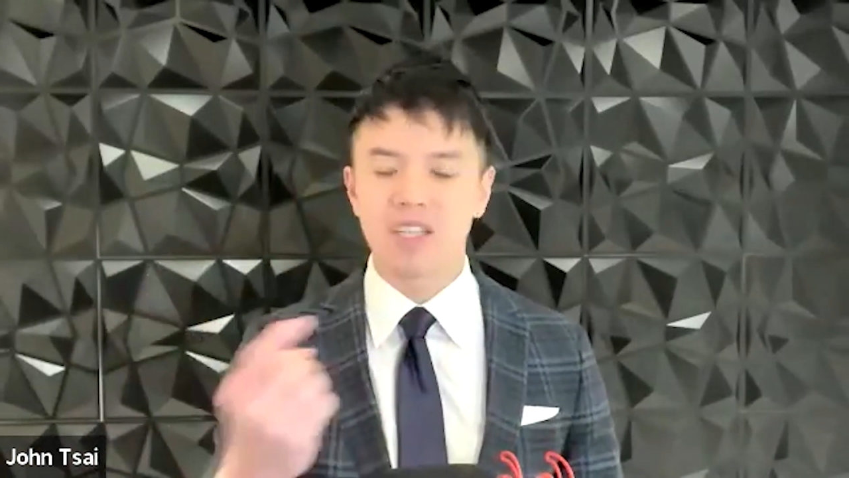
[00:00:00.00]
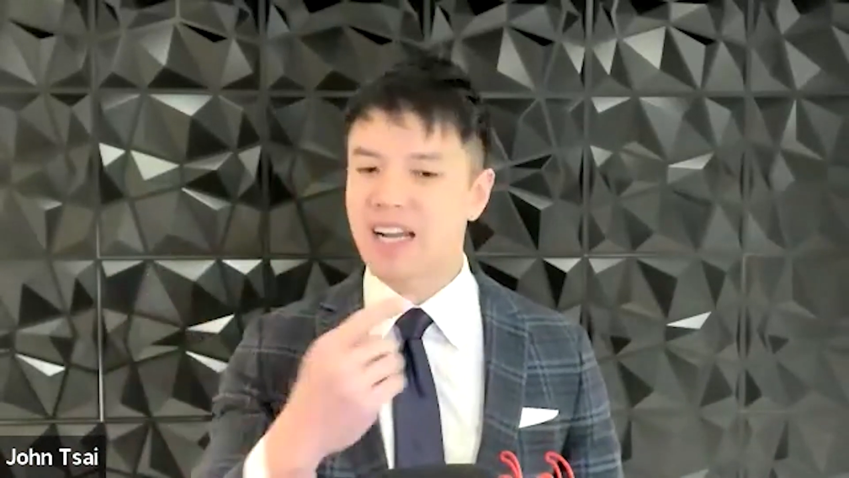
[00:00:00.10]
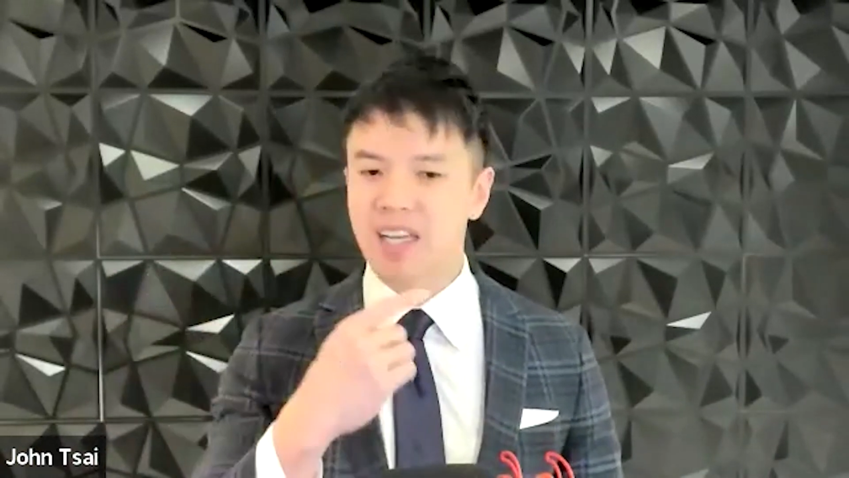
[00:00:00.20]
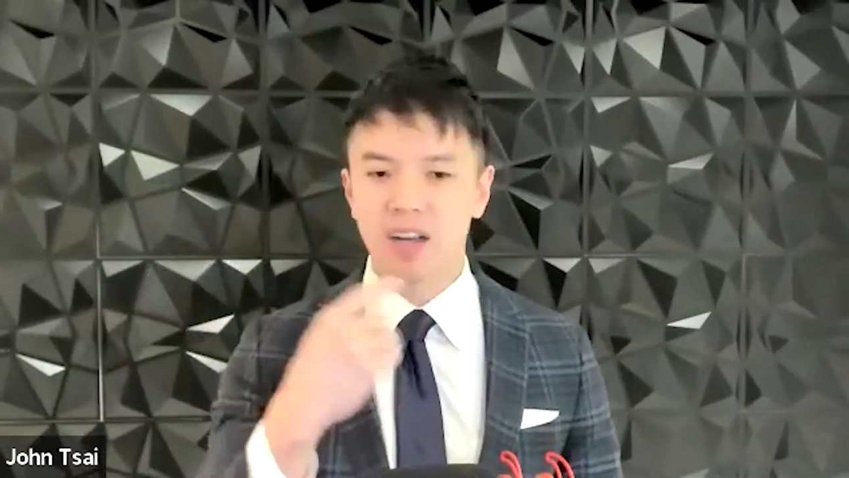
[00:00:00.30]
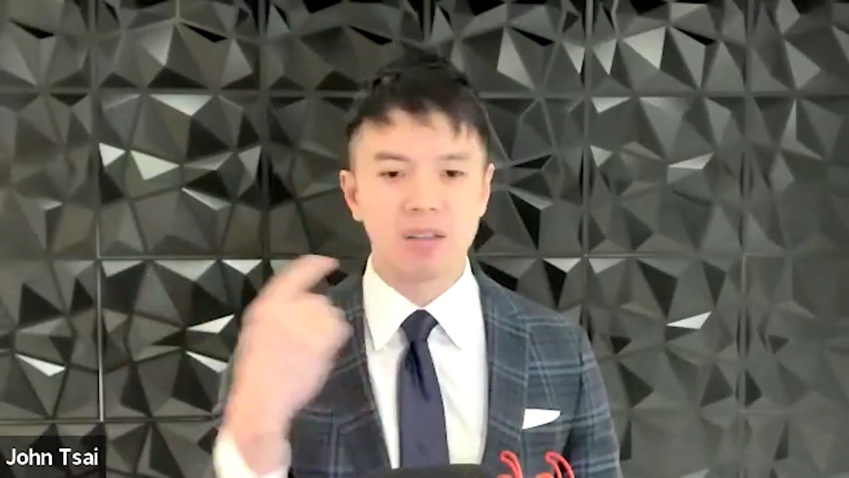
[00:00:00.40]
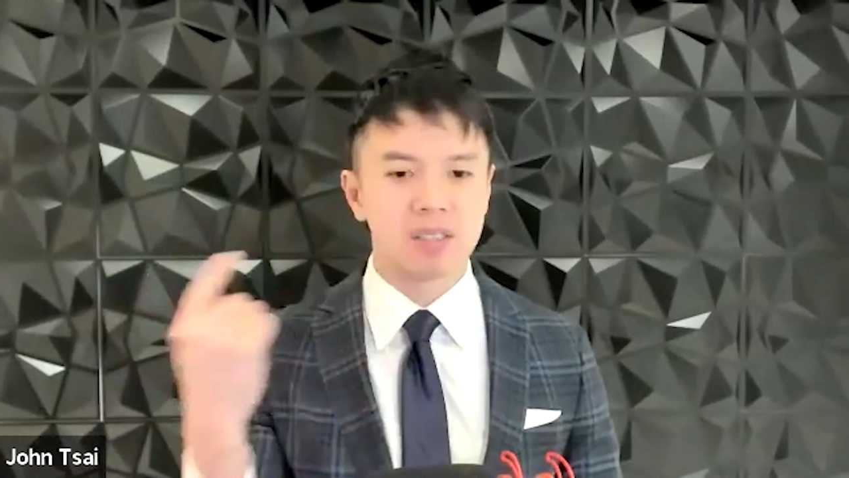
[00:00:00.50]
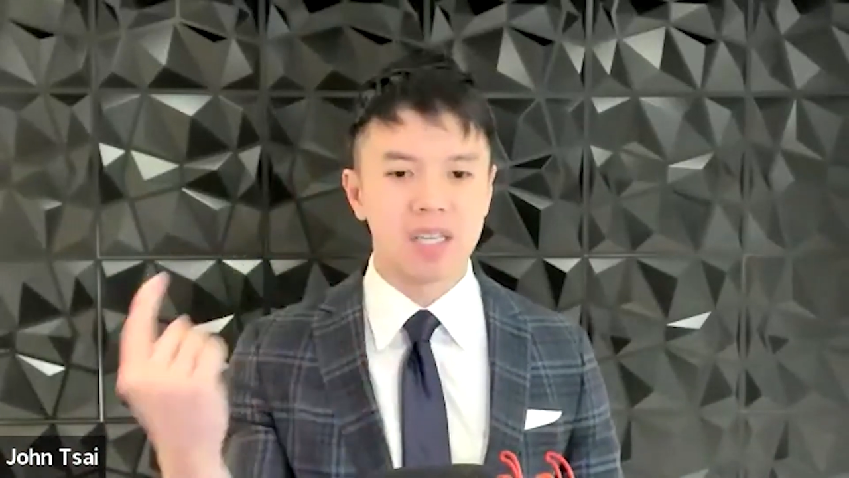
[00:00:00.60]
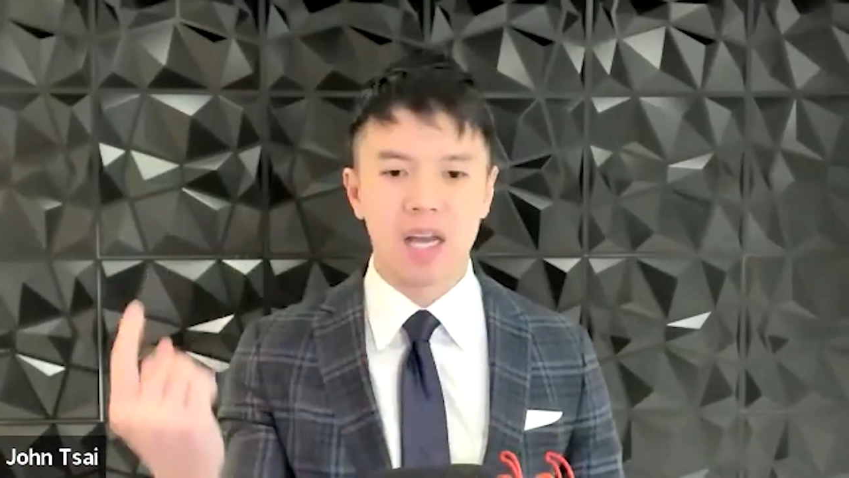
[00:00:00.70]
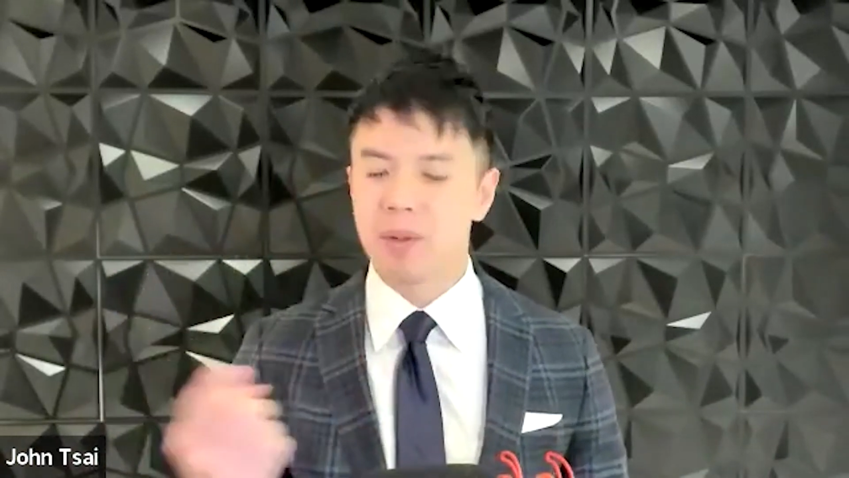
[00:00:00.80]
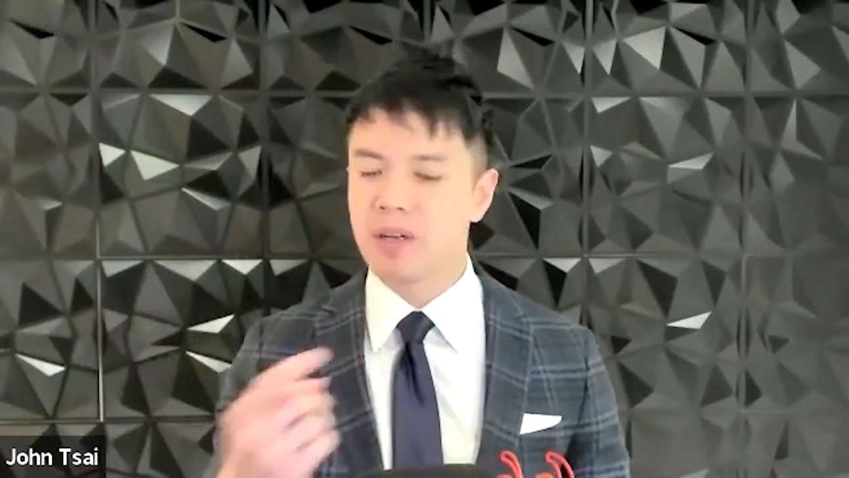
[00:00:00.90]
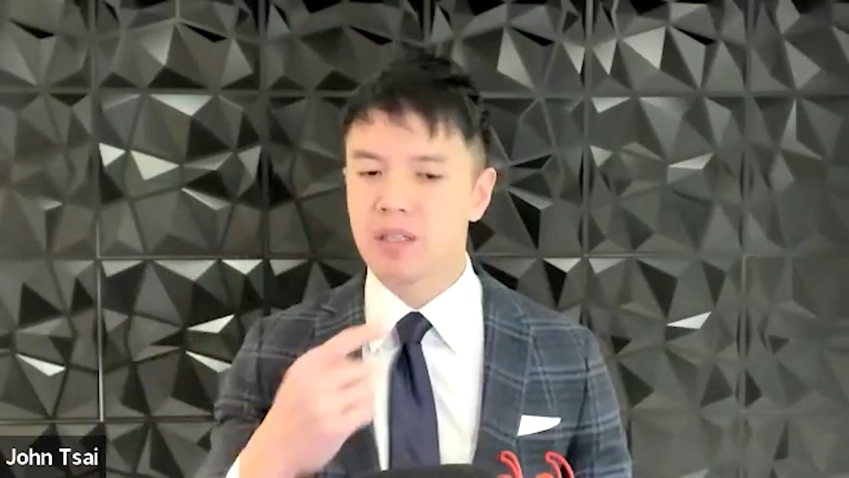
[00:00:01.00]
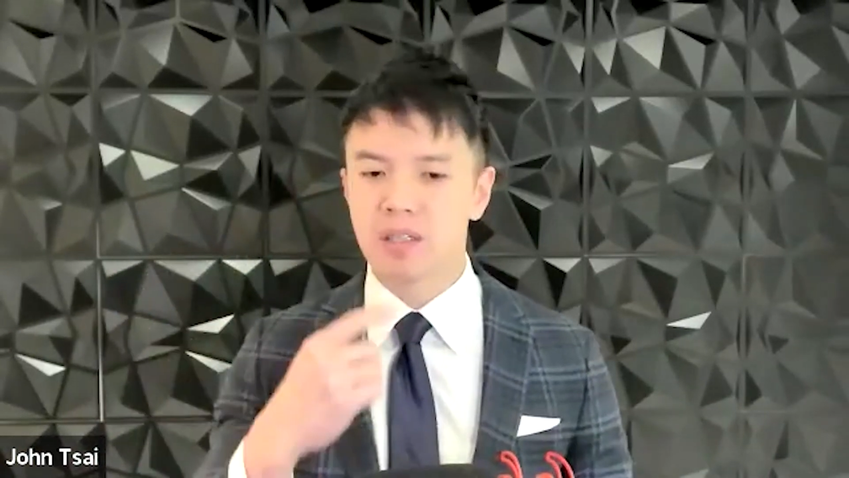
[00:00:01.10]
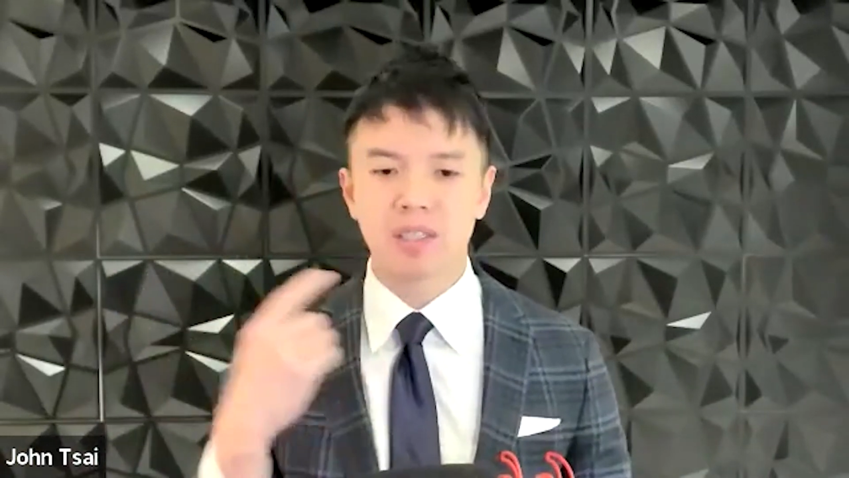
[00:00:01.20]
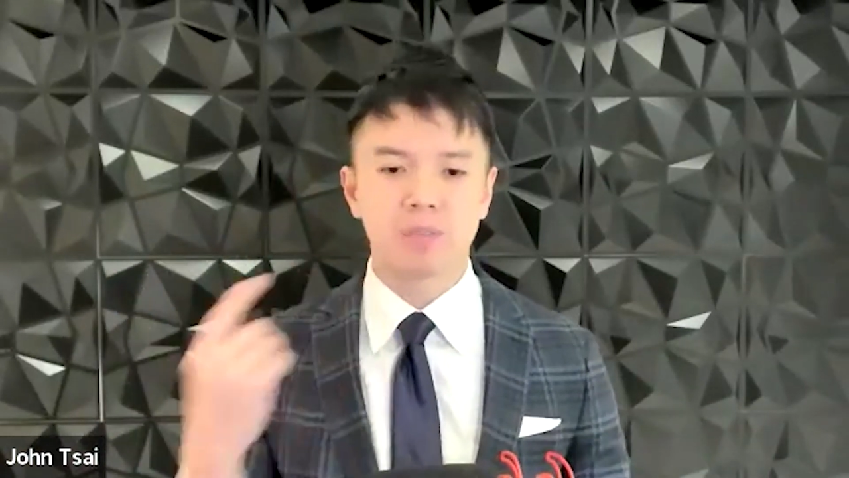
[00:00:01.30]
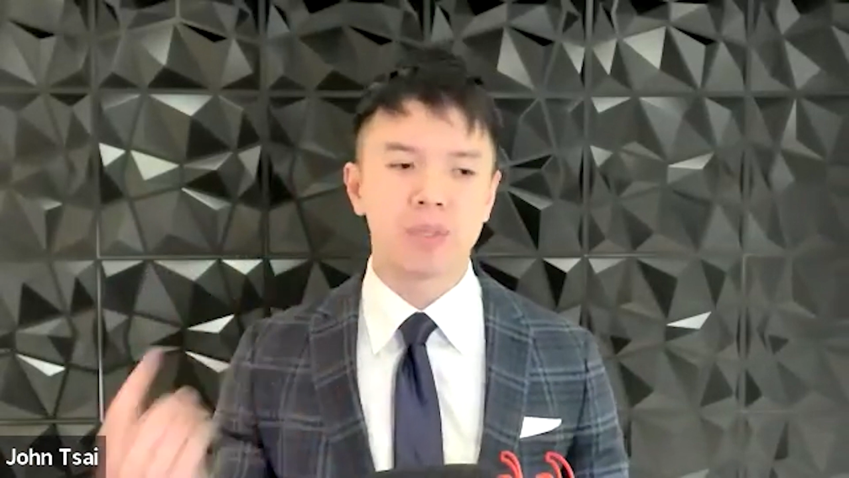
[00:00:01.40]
and I guarantee I've been in this